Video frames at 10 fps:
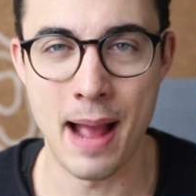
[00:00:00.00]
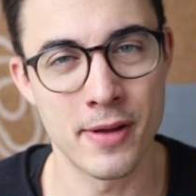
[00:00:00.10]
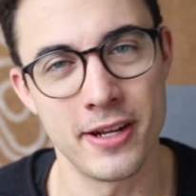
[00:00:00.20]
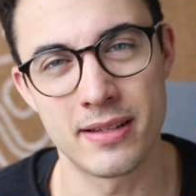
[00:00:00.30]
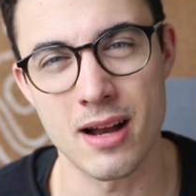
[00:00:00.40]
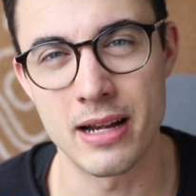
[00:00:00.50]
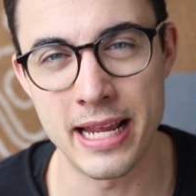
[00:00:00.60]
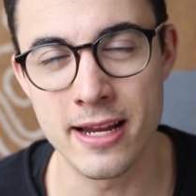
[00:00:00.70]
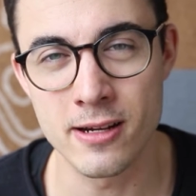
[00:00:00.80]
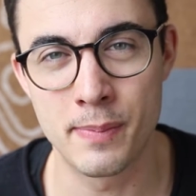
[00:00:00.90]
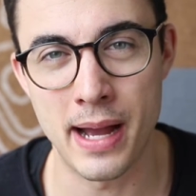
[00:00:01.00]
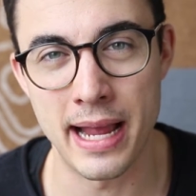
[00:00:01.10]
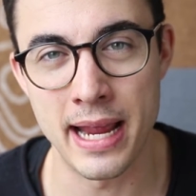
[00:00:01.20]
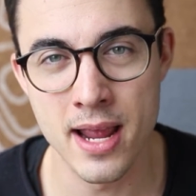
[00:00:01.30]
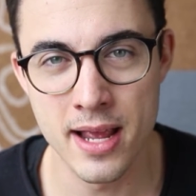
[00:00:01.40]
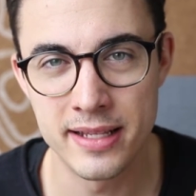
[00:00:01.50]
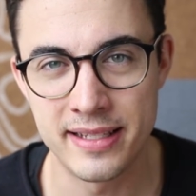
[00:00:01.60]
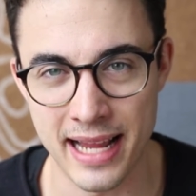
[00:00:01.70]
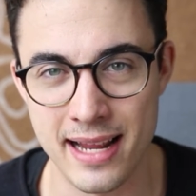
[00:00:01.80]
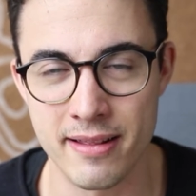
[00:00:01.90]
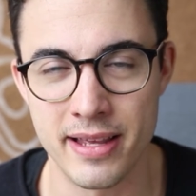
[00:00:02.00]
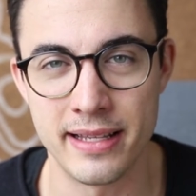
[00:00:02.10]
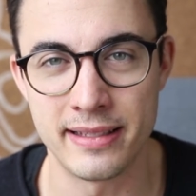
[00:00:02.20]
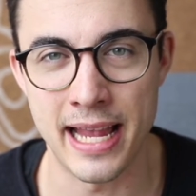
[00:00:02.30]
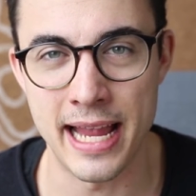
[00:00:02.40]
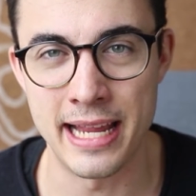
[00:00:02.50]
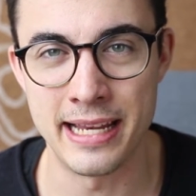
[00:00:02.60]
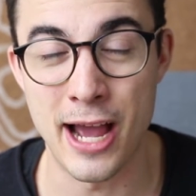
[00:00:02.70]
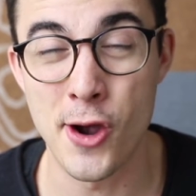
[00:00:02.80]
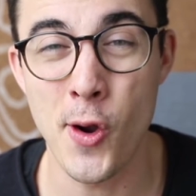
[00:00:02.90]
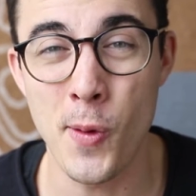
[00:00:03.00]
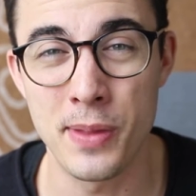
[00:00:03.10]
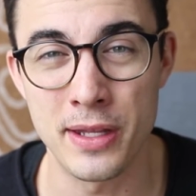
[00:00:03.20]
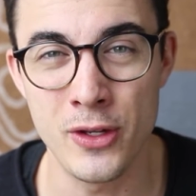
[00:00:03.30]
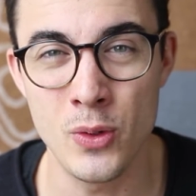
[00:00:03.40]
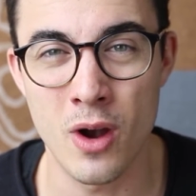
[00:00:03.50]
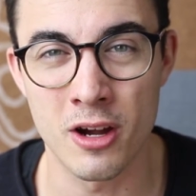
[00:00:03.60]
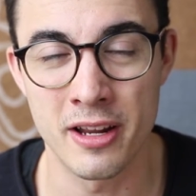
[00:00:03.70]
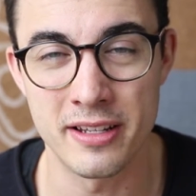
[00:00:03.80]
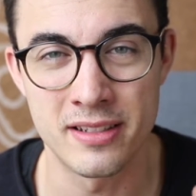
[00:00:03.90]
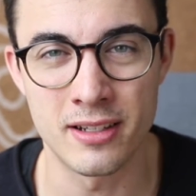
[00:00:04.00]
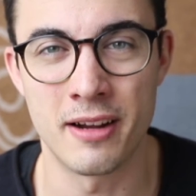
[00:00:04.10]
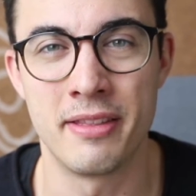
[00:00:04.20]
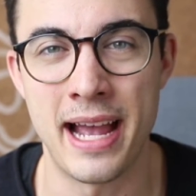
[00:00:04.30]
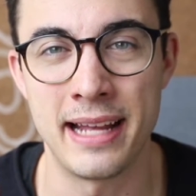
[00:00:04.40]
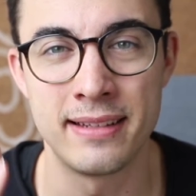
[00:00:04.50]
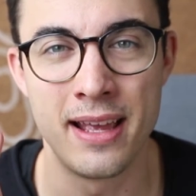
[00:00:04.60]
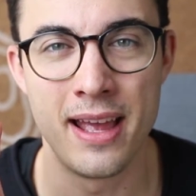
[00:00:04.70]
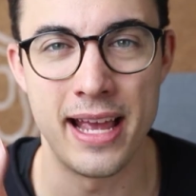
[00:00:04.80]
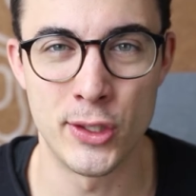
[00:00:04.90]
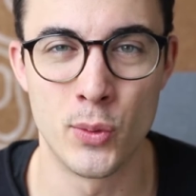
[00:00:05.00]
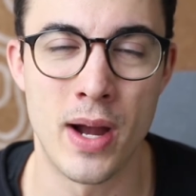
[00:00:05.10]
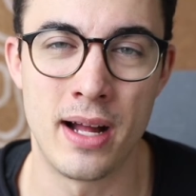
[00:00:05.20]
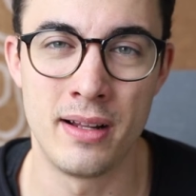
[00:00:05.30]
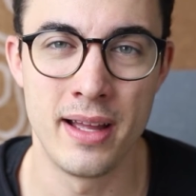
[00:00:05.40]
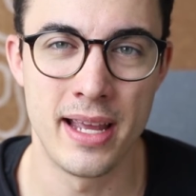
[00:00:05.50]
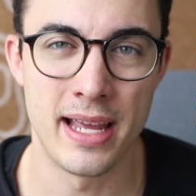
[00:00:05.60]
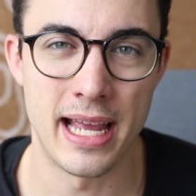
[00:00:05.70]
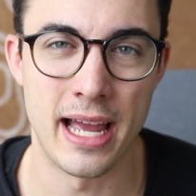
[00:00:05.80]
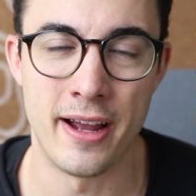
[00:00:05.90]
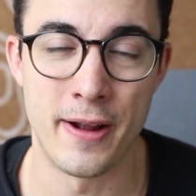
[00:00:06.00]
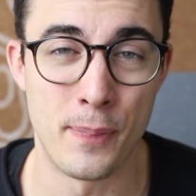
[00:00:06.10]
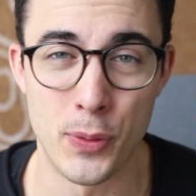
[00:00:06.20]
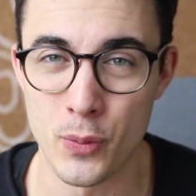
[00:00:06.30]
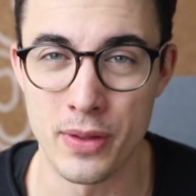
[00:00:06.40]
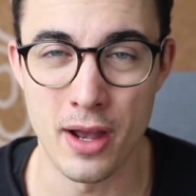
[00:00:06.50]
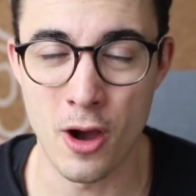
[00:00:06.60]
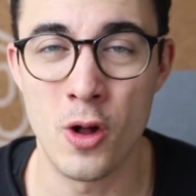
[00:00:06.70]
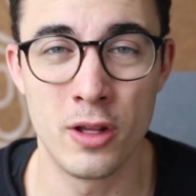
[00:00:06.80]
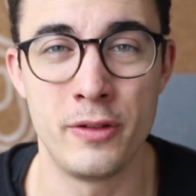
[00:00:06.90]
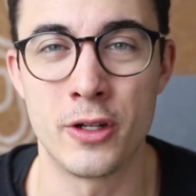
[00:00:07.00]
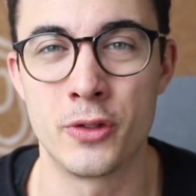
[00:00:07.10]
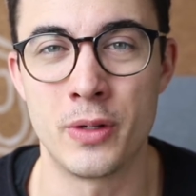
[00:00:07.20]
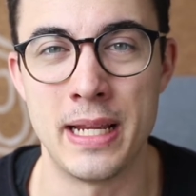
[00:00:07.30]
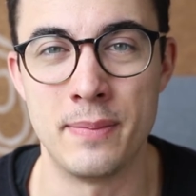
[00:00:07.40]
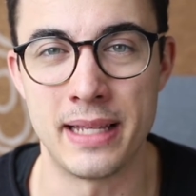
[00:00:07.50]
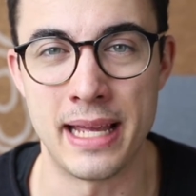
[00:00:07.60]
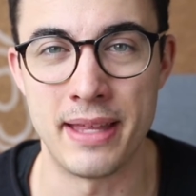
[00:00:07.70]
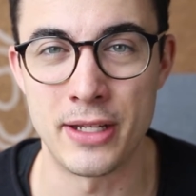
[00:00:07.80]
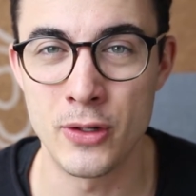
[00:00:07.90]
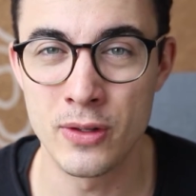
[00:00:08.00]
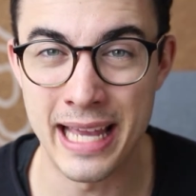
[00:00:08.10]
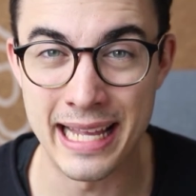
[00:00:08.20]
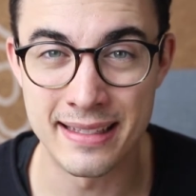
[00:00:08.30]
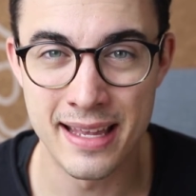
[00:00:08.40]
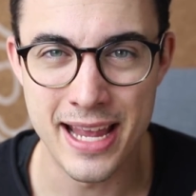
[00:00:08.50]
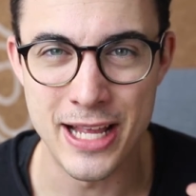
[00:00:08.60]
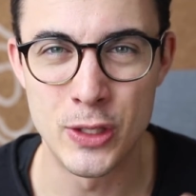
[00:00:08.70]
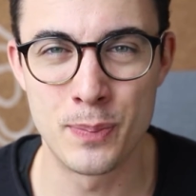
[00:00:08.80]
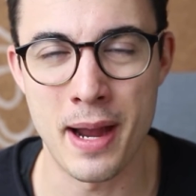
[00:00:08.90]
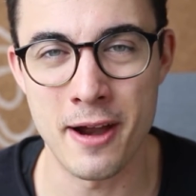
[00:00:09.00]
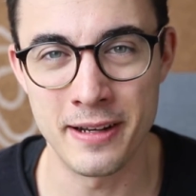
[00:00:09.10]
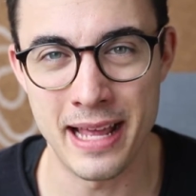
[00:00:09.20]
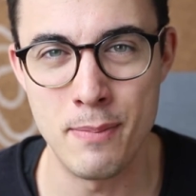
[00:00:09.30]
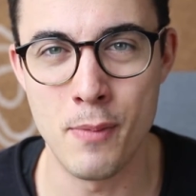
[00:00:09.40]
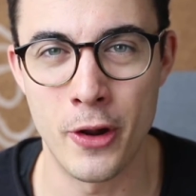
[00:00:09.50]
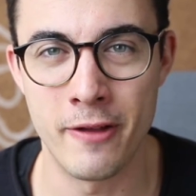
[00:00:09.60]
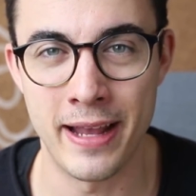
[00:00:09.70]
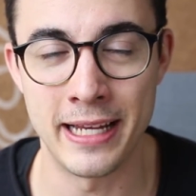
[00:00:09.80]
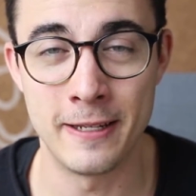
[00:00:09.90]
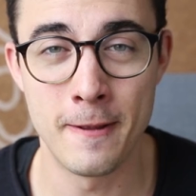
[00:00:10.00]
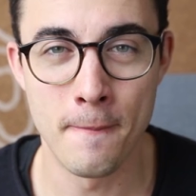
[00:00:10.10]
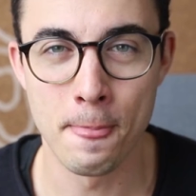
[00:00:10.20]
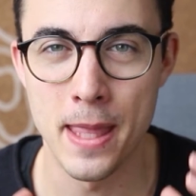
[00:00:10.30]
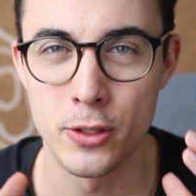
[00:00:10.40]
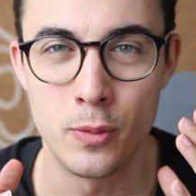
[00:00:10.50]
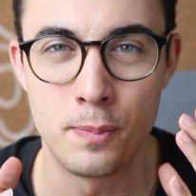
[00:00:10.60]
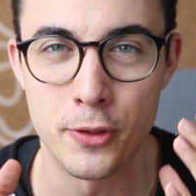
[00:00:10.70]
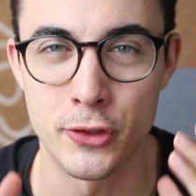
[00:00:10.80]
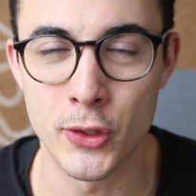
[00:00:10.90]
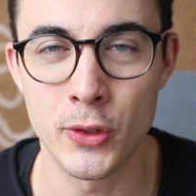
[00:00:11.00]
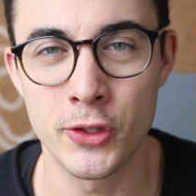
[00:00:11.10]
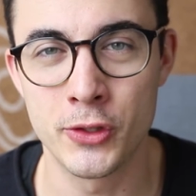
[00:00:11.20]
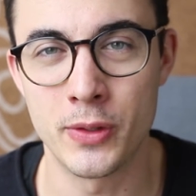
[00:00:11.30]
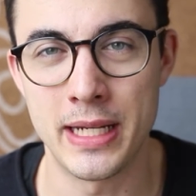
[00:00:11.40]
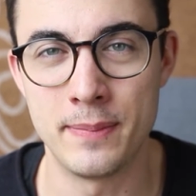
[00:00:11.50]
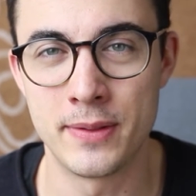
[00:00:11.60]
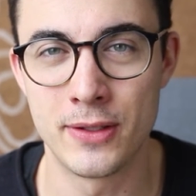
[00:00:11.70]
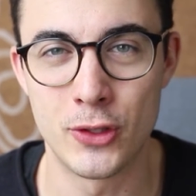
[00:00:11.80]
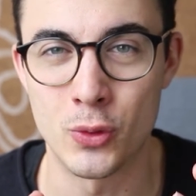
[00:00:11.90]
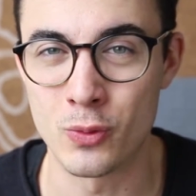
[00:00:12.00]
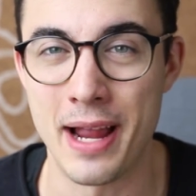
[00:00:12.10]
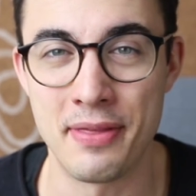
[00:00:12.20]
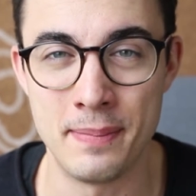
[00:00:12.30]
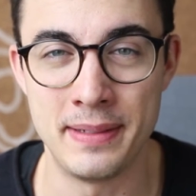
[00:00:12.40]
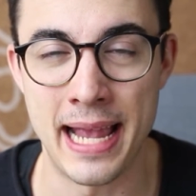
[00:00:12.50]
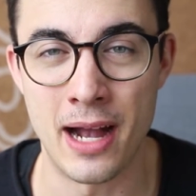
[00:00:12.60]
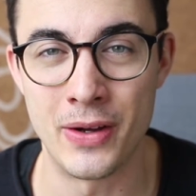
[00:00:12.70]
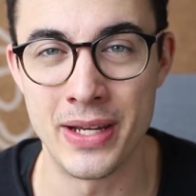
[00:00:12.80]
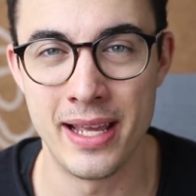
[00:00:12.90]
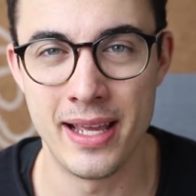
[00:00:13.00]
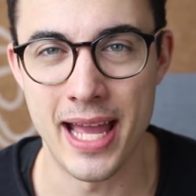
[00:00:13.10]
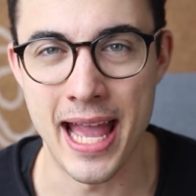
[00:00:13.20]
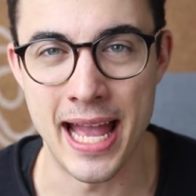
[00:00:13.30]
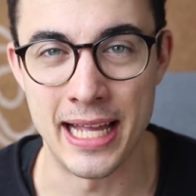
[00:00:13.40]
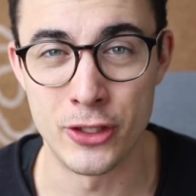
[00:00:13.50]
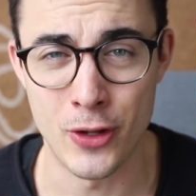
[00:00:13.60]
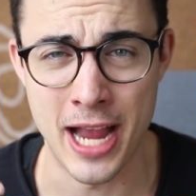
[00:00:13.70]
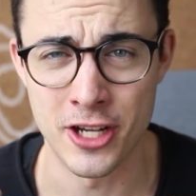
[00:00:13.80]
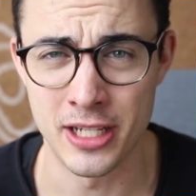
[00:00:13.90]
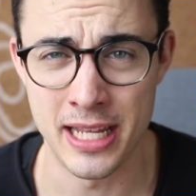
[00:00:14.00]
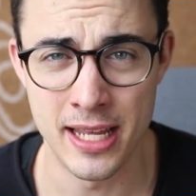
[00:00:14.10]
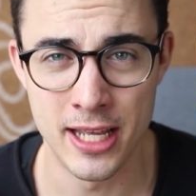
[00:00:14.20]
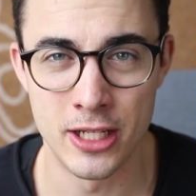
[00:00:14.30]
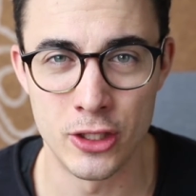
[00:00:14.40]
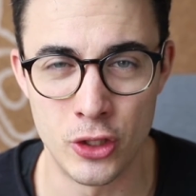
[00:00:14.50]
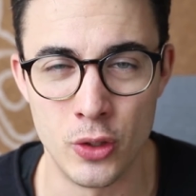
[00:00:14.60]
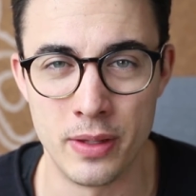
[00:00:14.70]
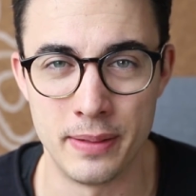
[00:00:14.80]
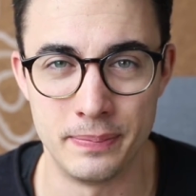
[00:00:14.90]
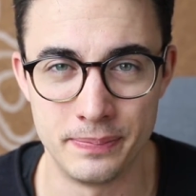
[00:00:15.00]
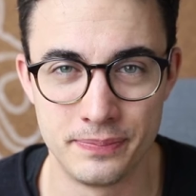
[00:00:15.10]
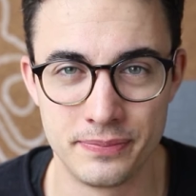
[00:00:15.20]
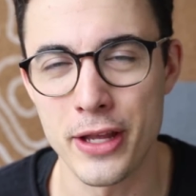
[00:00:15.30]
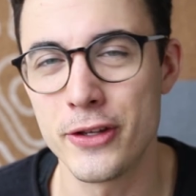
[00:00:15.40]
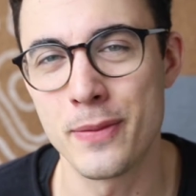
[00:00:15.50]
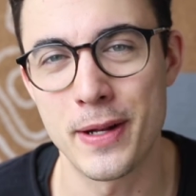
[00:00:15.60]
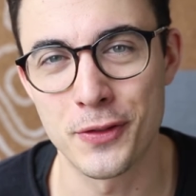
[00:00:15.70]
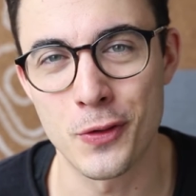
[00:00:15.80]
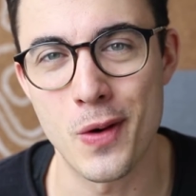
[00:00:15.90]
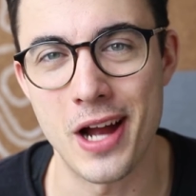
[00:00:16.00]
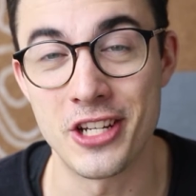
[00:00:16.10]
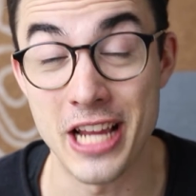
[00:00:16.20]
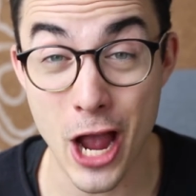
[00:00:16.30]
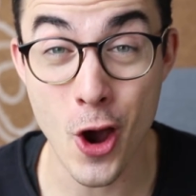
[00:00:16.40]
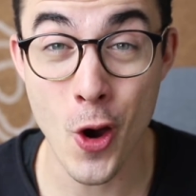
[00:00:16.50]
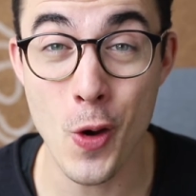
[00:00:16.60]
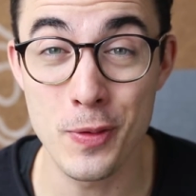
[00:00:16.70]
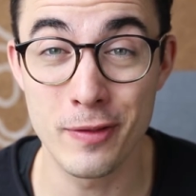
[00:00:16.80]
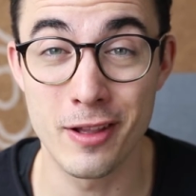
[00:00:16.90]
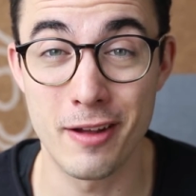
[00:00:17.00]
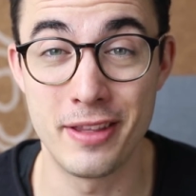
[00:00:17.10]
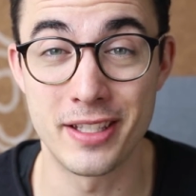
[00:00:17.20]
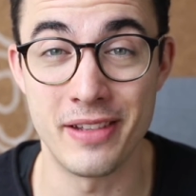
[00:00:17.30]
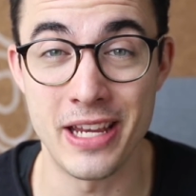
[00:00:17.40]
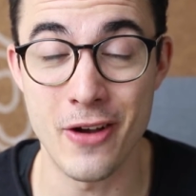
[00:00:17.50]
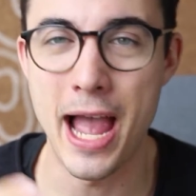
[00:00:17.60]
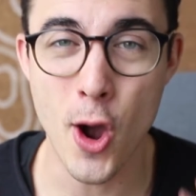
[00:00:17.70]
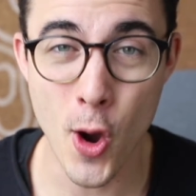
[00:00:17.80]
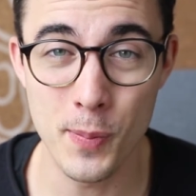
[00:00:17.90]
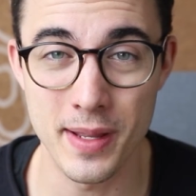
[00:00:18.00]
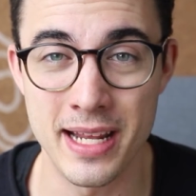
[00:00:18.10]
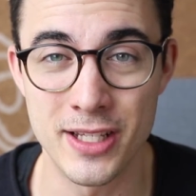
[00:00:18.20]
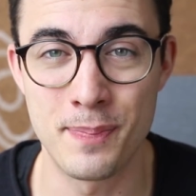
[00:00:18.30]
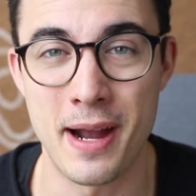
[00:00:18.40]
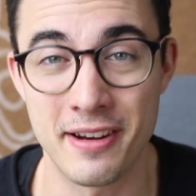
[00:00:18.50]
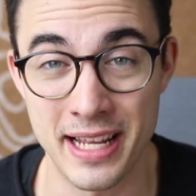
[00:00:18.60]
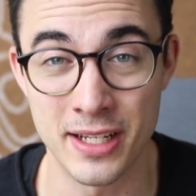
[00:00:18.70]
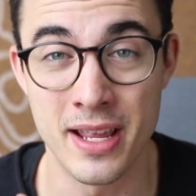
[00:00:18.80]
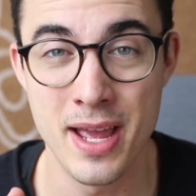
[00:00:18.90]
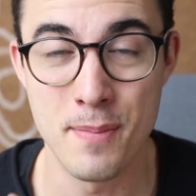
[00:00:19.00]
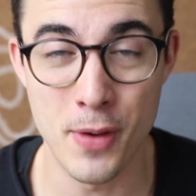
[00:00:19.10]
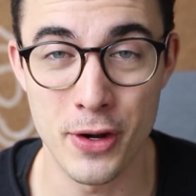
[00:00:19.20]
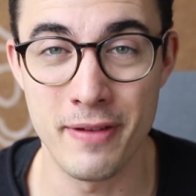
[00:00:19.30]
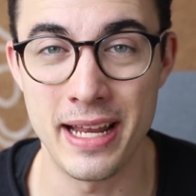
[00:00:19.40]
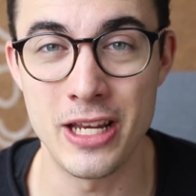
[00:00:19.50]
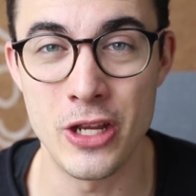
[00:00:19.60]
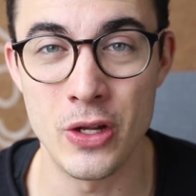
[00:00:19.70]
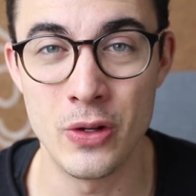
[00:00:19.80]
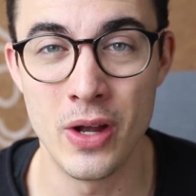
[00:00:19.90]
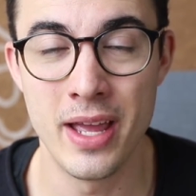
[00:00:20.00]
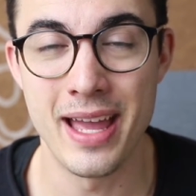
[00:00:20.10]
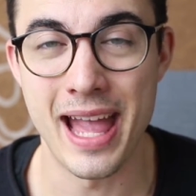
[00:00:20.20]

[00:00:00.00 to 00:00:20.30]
I'm gonna start here by saying this, and I hope that you are gonna start that as well with all of your dreams, and that you get inspired and motivated to pursue your dreams, to write them down, and to actually do them. Thank you so much for watching. I hope you loved this video. I hope it inspired and motivated you.